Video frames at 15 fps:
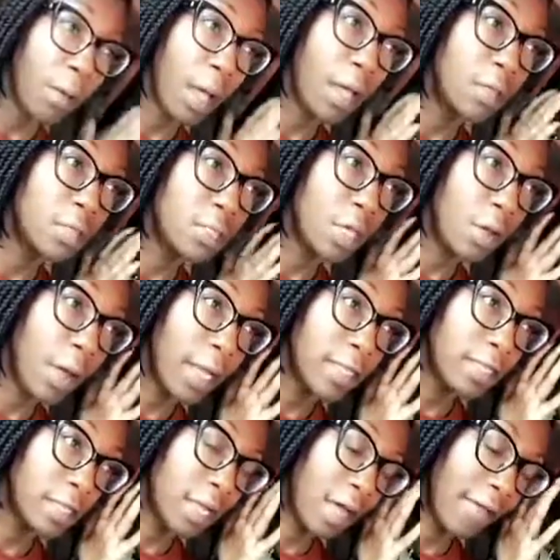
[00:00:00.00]
Well, so I
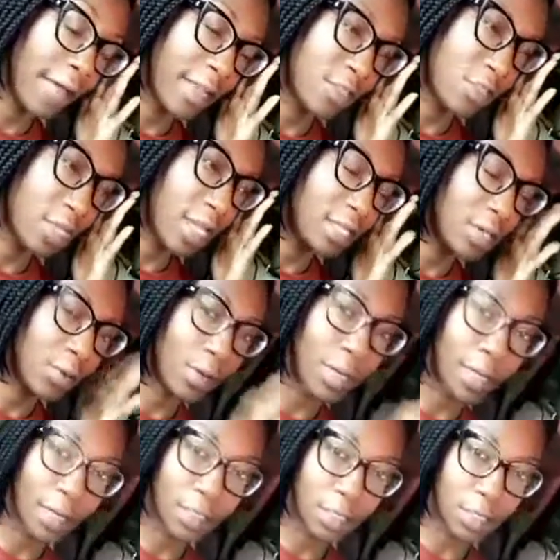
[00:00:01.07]
took off extra days at
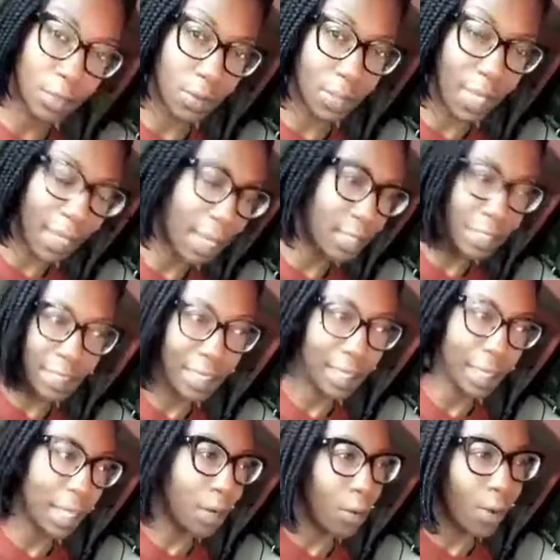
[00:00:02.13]
work and just was like, I just need
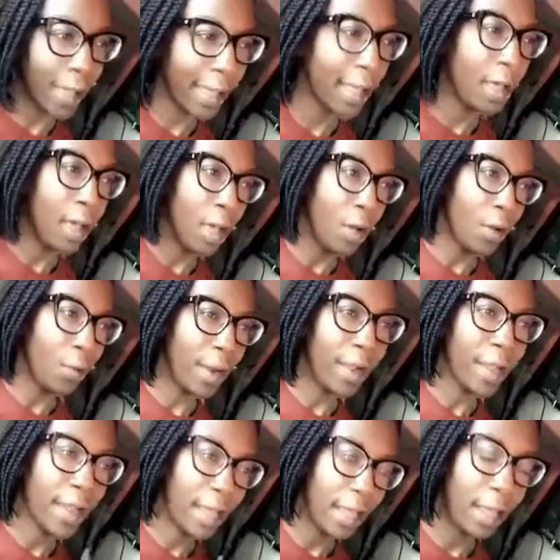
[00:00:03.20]
to get away. Where
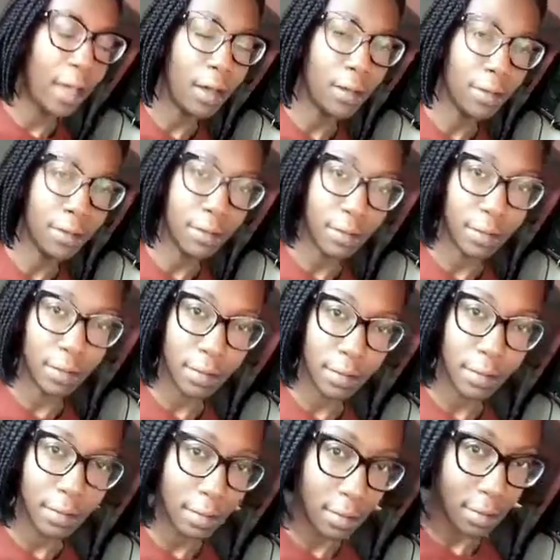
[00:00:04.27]
can I go?
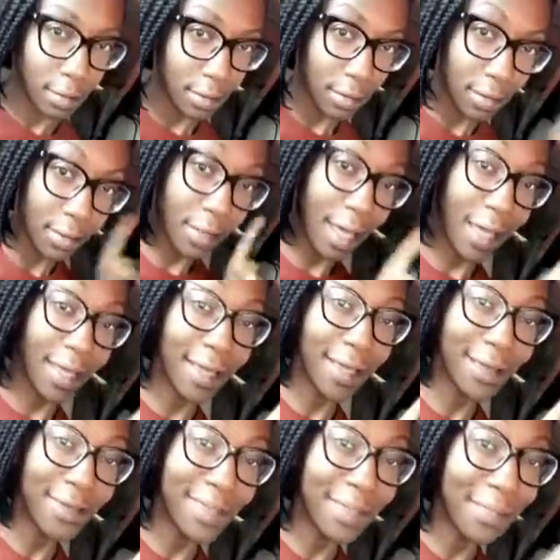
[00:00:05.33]
I can
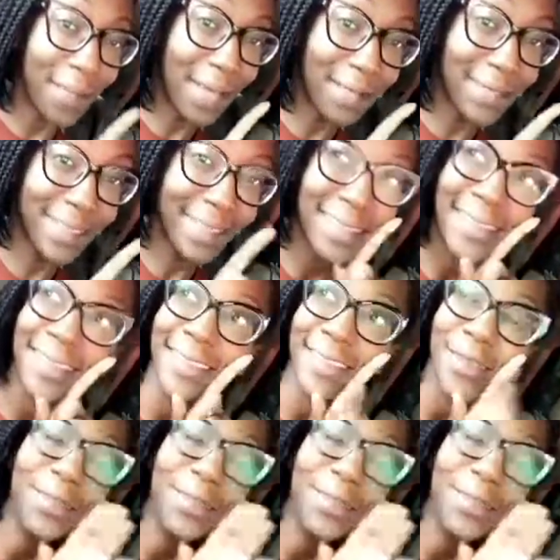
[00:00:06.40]
go to the mountains.